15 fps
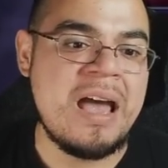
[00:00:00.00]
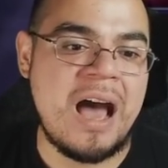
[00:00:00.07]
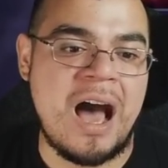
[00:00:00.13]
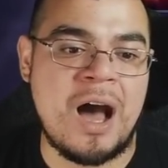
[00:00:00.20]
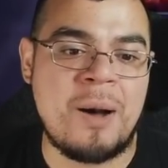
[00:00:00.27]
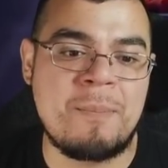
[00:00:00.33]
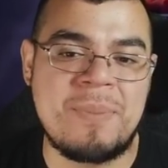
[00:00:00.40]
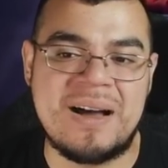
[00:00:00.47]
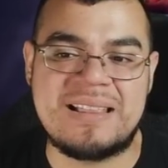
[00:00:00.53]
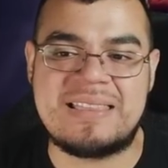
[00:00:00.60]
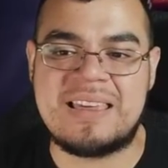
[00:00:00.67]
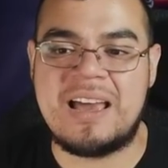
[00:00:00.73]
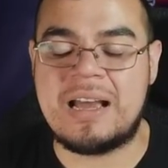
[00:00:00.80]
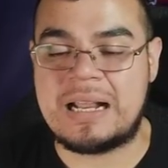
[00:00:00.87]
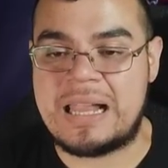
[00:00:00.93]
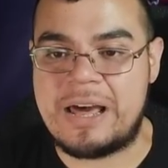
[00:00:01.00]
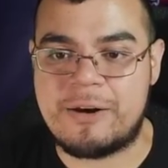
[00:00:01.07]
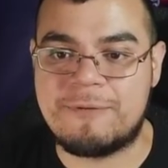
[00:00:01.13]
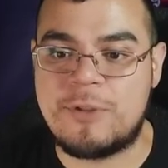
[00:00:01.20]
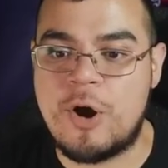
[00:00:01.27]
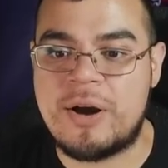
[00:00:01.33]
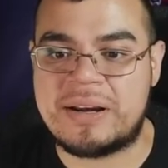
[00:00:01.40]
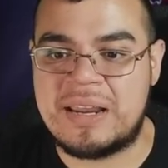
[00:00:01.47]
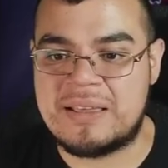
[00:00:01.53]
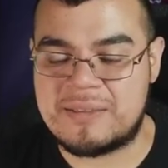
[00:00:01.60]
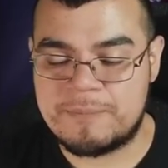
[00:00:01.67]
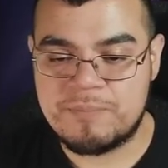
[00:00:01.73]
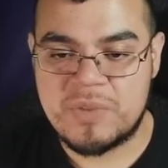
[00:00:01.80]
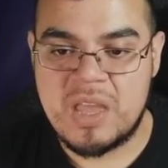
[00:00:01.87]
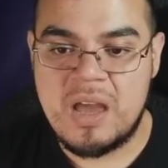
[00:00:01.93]
But Cloud of Darkness,
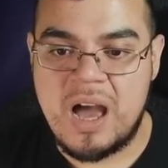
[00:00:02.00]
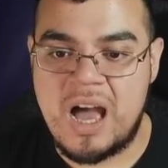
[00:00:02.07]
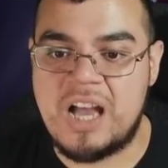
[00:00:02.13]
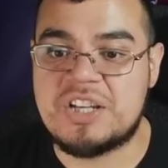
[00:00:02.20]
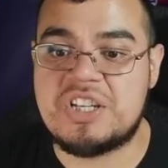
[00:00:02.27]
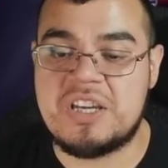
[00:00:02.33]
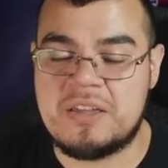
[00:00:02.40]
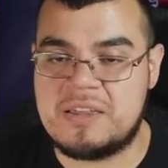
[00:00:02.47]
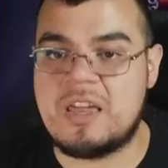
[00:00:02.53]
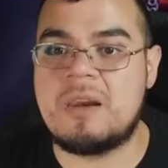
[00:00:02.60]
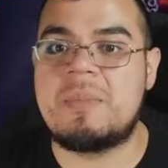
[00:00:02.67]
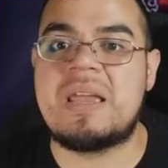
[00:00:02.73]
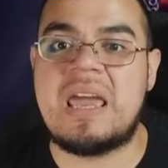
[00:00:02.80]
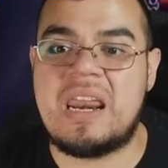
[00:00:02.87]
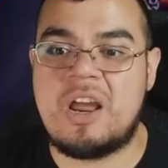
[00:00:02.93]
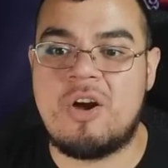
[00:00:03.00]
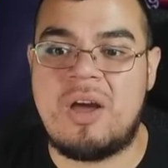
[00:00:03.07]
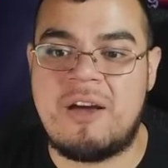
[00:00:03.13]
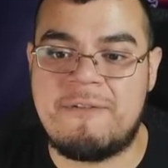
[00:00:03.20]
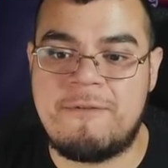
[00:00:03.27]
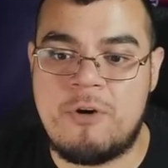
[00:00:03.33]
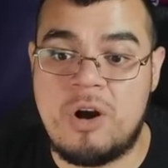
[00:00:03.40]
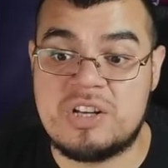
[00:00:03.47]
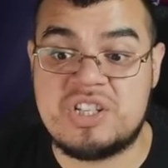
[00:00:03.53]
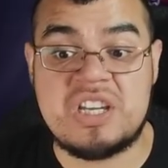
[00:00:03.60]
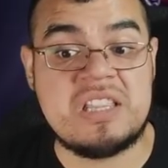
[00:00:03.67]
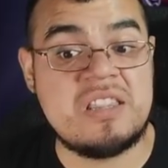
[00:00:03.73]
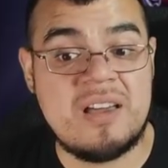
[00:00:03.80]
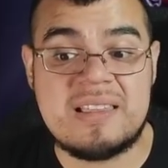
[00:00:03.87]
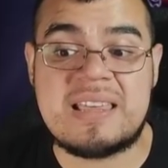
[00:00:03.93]
she is going to be getting her FR.
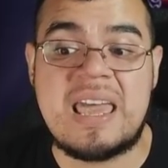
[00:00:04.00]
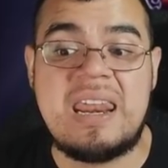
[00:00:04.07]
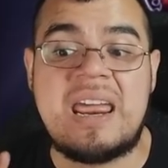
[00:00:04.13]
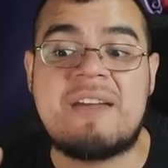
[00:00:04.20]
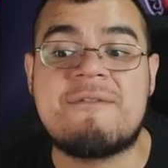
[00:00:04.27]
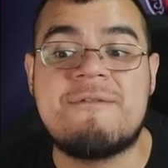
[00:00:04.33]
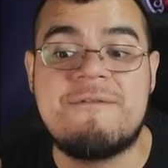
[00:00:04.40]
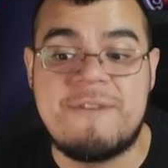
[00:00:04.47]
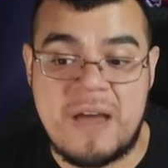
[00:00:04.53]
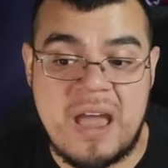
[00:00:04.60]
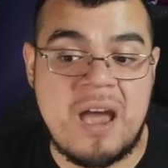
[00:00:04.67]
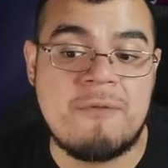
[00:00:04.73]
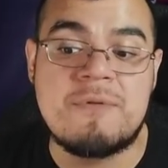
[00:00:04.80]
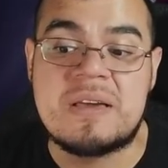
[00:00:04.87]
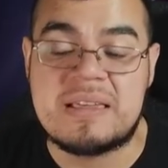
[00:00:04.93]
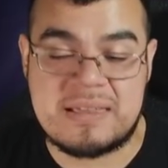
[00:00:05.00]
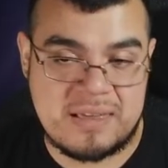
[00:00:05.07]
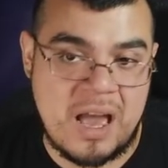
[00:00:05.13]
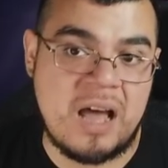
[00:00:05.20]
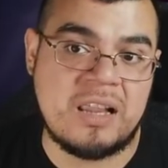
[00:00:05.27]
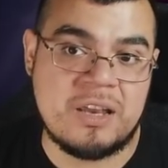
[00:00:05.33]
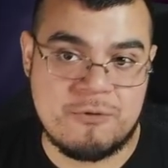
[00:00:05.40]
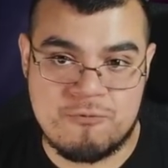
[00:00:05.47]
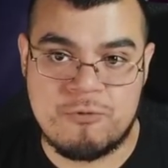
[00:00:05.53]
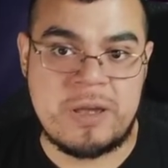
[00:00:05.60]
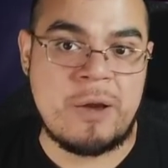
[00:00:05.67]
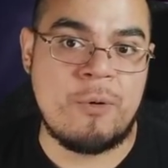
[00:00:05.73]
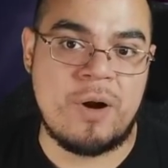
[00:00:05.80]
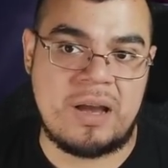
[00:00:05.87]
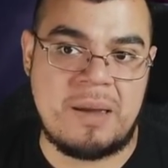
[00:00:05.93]
She does get a very solid
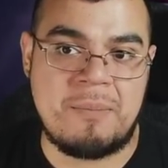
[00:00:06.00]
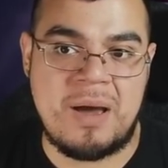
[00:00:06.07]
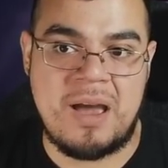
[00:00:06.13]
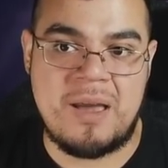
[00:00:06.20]
rework in my